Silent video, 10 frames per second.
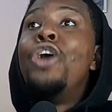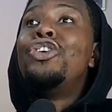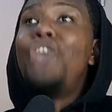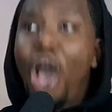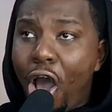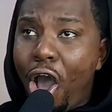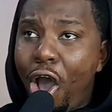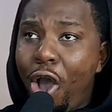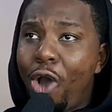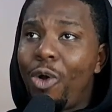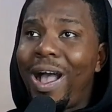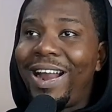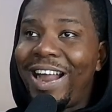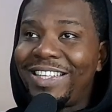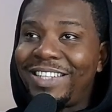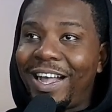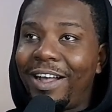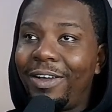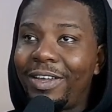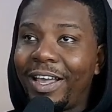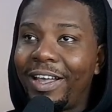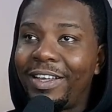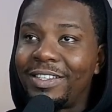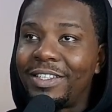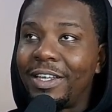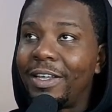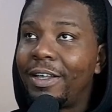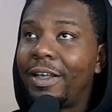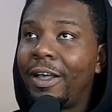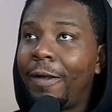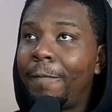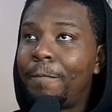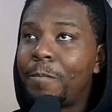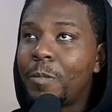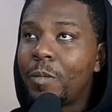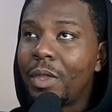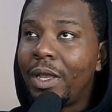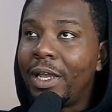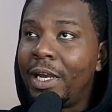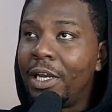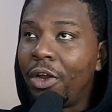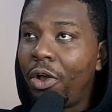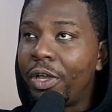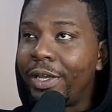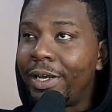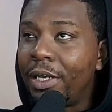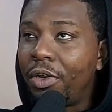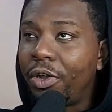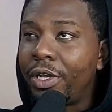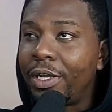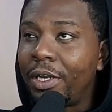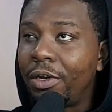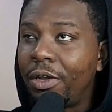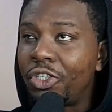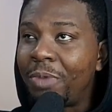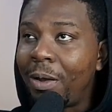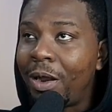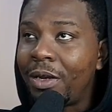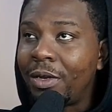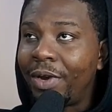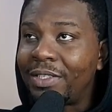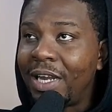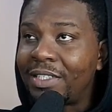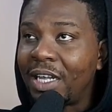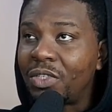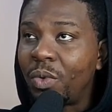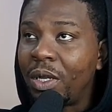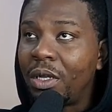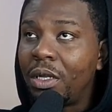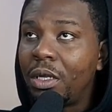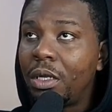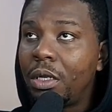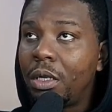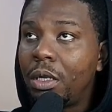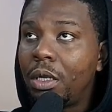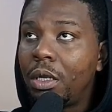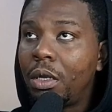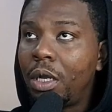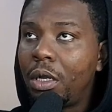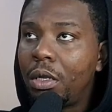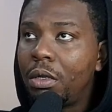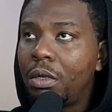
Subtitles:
Yo! Alaska. Okay, easy. Illinois should be around the Great Lakes as well. Huh?